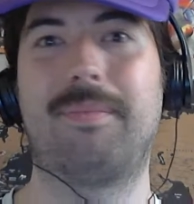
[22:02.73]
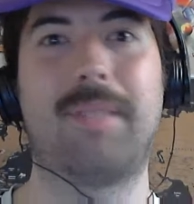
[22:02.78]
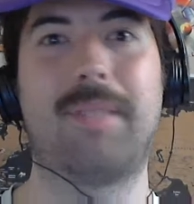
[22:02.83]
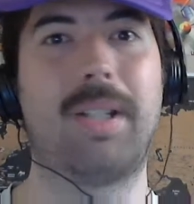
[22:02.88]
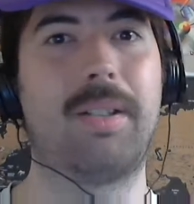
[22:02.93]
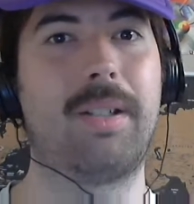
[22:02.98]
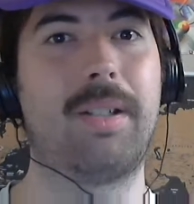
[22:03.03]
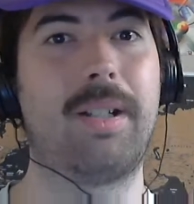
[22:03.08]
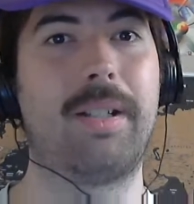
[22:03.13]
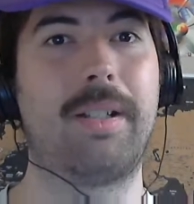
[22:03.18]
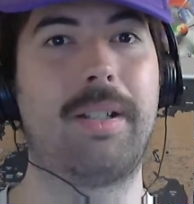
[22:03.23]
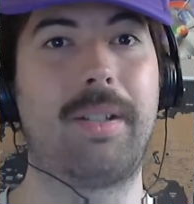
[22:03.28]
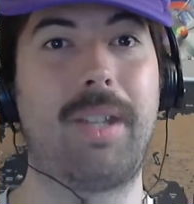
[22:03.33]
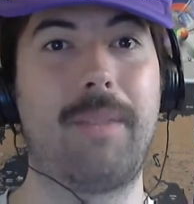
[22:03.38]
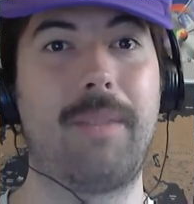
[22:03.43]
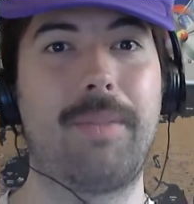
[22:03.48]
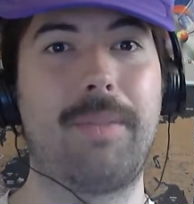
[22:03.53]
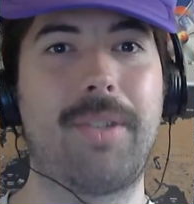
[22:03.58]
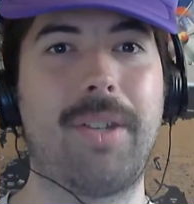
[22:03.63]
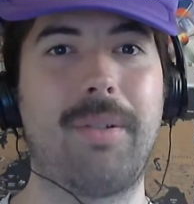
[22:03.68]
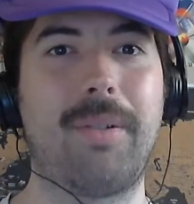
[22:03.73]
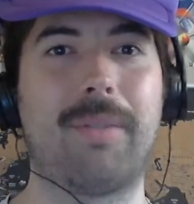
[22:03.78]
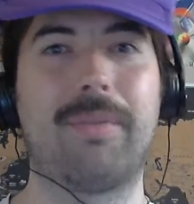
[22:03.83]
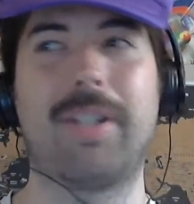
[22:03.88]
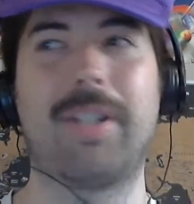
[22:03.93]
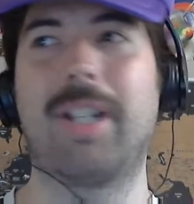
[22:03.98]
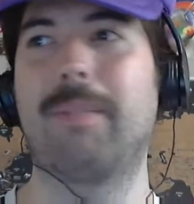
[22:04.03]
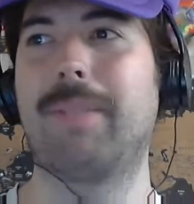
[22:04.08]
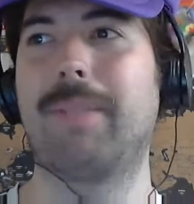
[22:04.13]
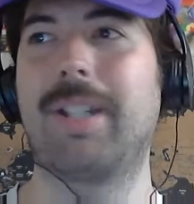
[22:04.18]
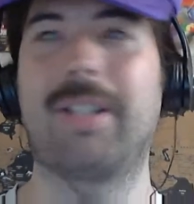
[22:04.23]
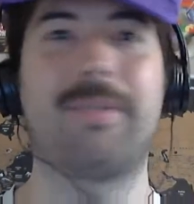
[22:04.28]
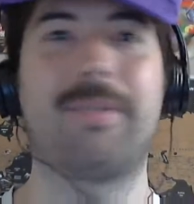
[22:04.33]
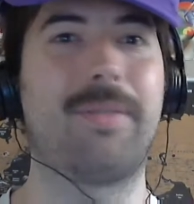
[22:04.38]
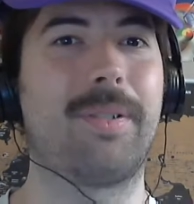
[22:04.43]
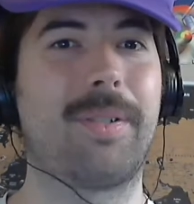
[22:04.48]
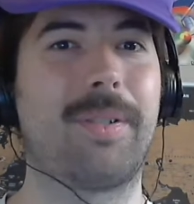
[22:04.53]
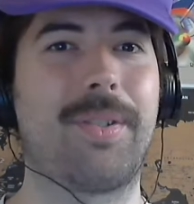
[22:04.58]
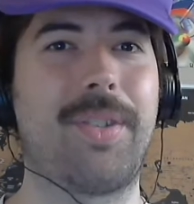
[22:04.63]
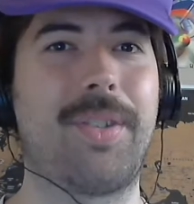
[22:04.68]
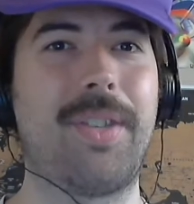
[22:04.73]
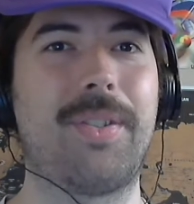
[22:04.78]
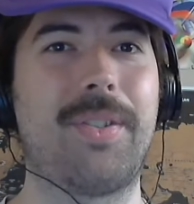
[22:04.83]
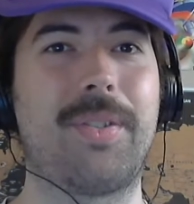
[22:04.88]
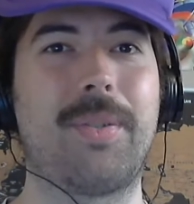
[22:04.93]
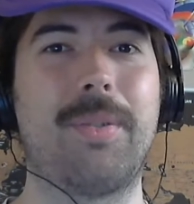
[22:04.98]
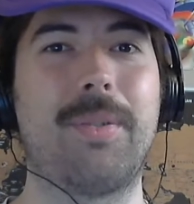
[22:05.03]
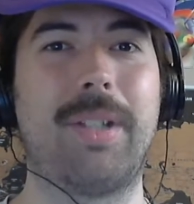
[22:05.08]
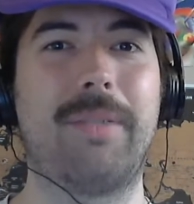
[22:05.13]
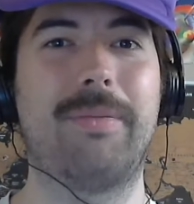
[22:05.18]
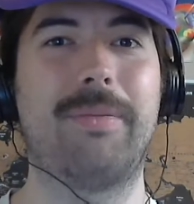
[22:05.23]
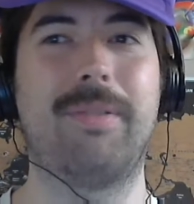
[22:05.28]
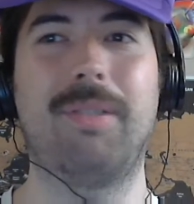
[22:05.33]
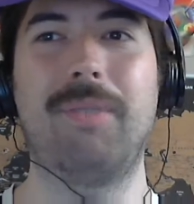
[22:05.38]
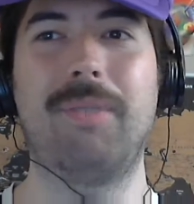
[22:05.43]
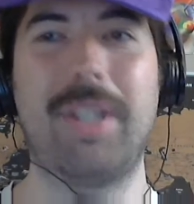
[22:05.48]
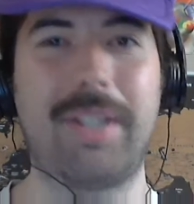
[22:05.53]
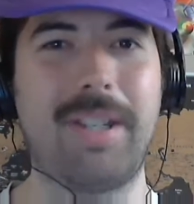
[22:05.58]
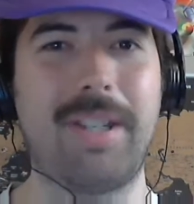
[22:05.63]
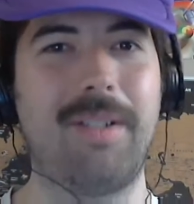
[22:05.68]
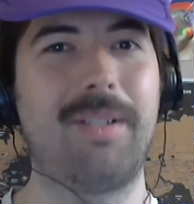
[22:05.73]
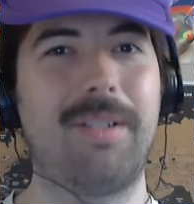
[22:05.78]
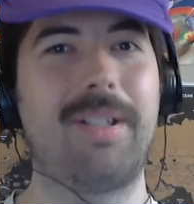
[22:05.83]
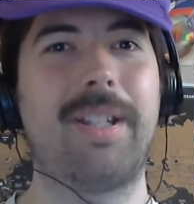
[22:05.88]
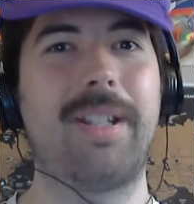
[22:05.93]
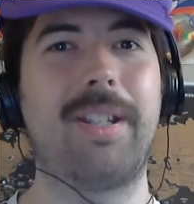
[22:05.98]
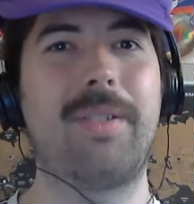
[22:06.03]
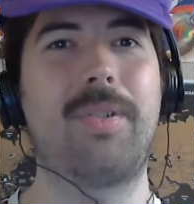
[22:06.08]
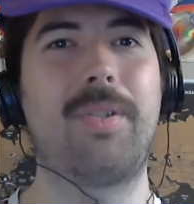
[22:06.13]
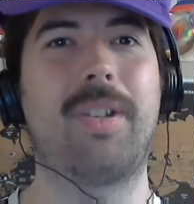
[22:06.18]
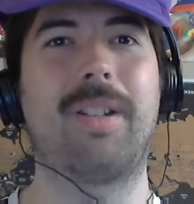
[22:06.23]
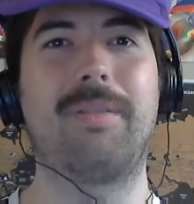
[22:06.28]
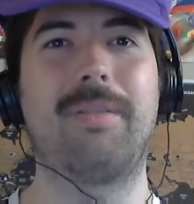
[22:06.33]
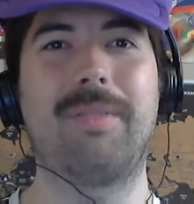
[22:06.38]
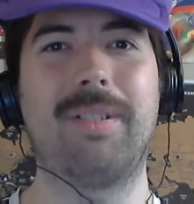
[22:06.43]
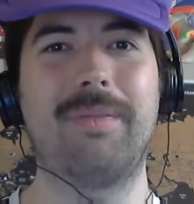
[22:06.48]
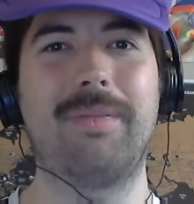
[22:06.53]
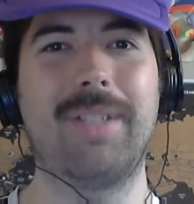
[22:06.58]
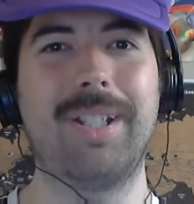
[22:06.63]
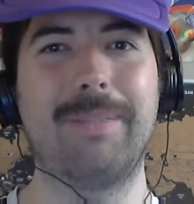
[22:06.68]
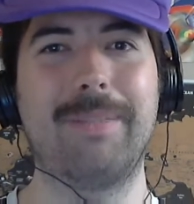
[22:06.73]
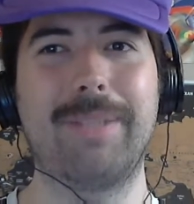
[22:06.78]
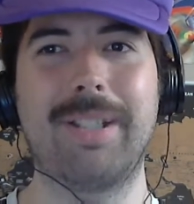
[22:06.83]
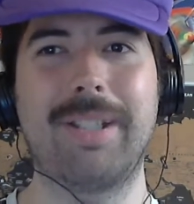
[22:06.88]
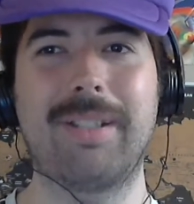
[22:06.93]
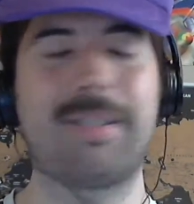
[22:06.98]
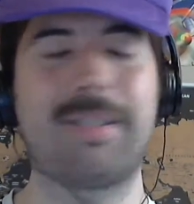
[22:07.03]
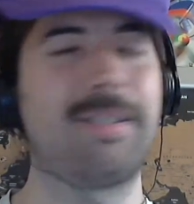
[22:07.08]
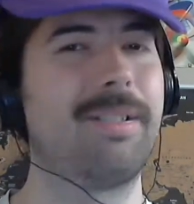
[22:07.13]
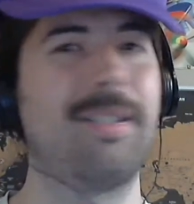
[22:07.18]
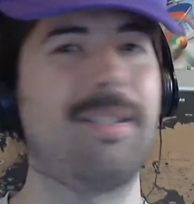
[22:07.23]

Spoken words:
a lot of the teams that were invited back for season 24, we had Caroline and Jennifer invited back.